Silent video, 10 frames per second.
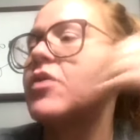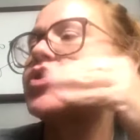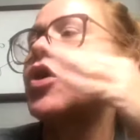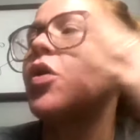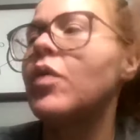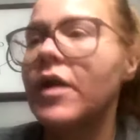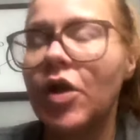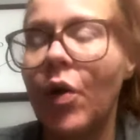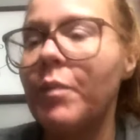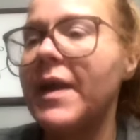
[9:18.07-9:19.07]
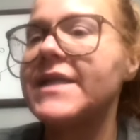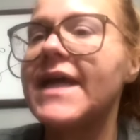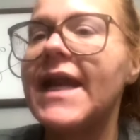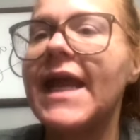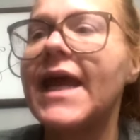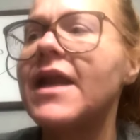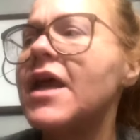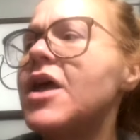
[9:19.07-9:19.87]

So, you know, maintaining it.